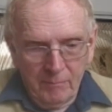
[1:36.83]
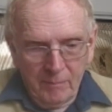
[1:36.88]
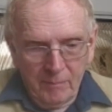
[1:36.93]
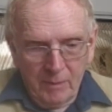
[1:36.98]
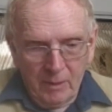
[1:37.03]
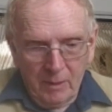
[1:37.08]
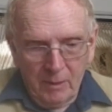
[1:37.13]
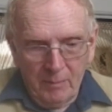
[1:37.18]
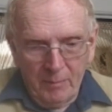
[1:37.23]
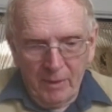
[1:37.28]

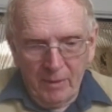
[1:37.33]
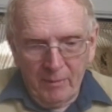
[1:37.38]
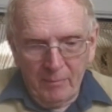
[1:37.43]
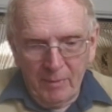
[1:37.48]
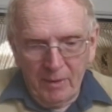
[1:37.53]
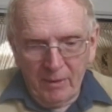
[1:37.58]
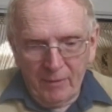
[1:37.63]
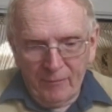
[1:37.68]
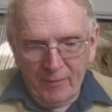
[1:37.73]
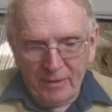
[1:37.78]
You better
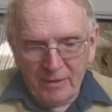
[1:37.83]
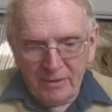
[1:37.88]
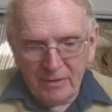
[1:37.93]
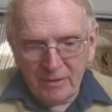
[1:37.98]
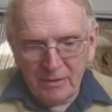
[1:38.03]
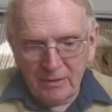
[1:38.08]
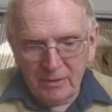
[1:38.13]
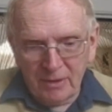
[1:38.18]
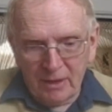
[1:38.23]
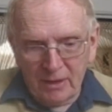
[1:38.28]
make fast
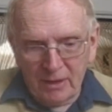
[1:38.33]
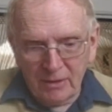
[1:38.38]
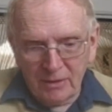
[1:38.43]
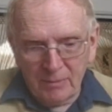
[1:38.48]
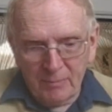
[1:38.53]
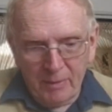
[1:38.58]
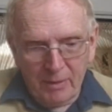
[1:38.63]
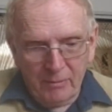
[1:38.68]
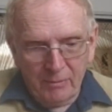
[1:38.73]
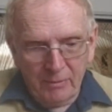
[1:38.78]
and tell us
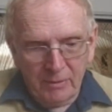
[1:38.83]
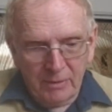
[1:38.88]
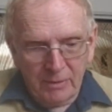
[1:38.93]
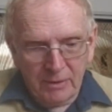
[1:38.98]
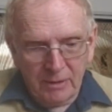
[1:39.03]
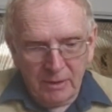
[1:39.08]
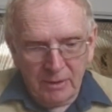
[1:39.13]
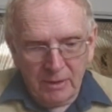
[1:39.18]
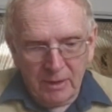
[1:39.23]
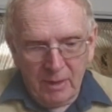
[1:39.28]
about it,
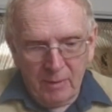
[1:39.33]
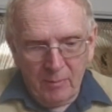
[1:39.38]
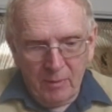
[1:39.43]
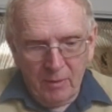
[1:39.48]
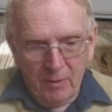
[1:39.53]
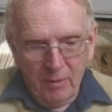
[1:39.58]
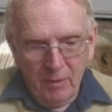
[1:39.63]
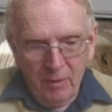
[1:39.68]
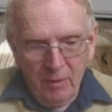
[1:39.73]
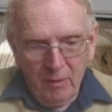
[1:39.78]
said
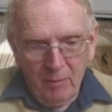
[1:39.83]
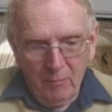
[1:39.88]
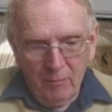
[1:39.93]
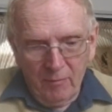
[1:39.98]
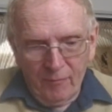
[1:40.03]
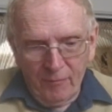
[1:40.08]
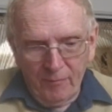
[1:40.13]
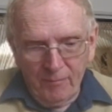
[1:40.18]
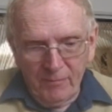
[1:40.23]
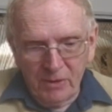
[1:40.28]
Debbie.
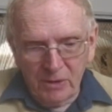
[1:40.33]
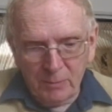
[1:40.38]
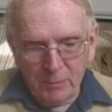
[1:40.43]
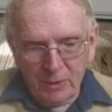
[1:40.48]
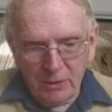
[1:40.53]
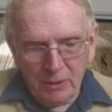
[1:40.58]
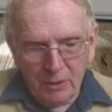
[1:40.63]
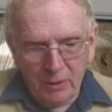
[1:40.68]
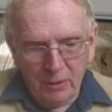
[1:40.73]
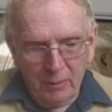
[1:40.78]
We're from the
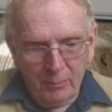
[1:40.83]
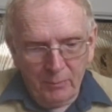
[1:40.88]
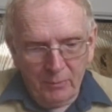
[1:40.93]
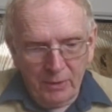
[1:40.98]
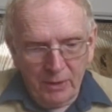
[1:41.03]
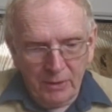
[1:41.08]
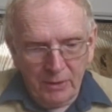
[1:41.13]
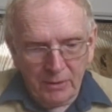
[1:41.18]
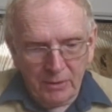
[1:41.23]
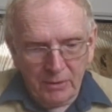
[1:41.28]
Special
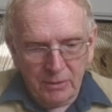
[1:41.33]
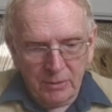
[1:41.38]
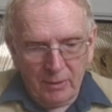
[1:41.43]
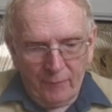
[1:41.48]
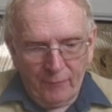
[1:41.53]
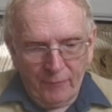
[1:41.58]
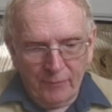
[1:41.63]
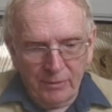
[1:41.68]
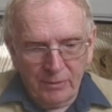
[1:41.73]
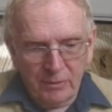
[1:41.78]
Operations
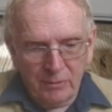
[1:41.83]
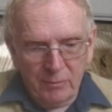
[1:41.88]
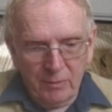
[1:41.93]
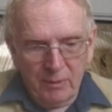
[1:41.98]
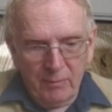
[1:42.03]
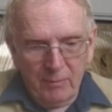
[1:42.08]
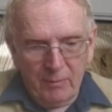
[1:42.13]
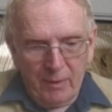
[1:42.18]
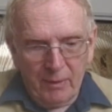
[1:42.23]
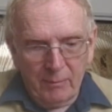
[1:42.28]
Office. We
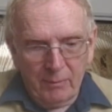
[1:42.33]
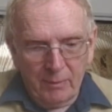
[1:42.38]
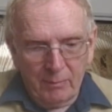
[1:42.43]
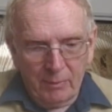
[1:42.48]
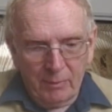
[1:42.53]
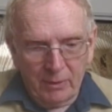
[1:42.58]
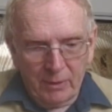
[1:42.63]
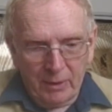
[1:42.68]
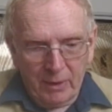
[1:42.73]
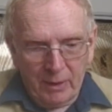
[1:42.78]
might be
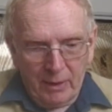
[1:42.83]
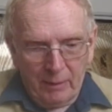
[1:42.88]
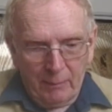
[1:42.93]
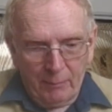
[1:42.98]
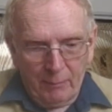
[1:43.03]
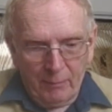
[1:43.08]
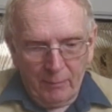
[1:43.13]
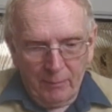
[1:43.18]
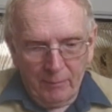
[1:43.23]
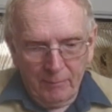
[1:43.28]
able to
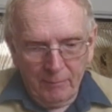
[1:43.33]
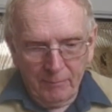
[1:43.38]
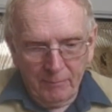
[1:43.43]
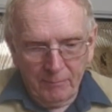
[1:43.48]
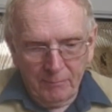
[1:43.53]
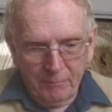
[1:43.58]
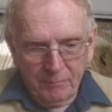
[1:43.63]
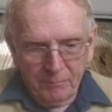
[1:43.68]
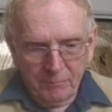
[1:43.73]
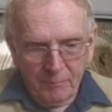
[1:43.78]
help.
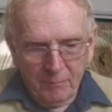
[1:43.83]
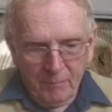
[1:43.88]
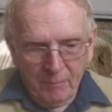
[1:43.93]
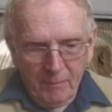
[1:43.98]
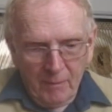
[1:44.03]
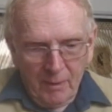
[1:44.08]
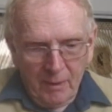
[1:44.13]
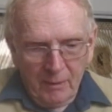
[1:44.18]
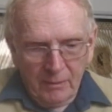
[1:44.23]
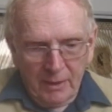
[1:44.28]

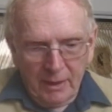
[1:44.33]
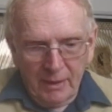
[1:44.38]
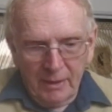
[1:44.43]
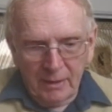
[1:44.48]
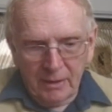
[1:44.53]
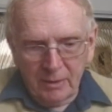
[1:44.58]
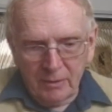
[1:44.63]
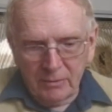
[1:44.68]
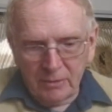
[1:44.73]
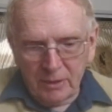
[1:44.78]
Thank
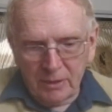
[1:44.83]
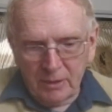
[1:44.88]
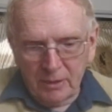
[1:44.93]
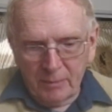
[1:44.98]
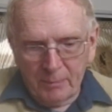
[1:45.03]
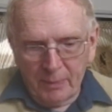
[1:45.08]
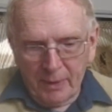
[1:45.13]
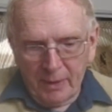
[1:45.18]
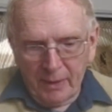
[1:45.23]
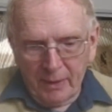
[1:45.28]
you, said the
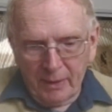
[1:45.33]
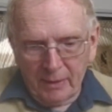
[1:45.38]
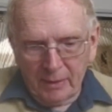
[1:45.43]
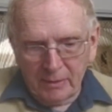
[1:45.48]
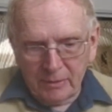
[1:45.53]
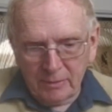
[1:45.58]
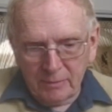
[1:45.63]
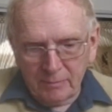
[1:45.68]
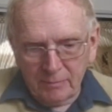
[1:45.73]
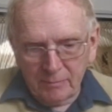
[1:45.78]

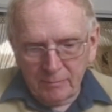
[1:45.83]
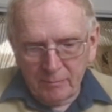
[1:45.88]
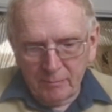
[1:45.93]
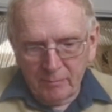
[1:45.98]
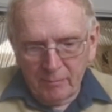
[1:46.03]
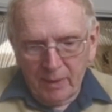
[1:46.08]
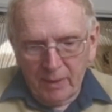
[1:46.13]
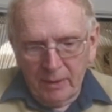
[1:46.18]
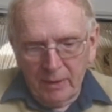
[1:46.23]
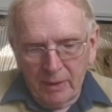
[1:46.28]
pilot.
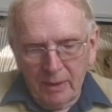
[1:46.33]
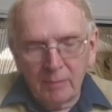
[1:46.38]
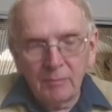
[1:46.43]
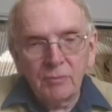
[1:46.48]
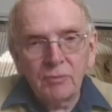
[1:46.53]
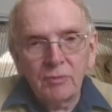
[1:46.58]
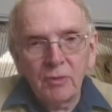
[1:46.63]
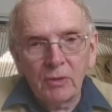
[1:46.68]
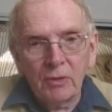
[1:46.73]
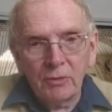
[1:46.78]
My
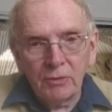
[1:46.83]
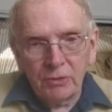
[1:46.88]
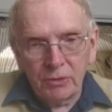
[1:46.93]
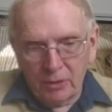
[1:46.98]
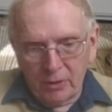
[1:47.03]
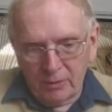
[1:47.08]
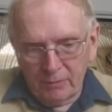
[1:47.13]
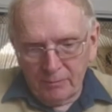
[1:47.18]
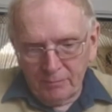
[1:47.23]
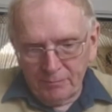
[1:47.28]
name's Roger.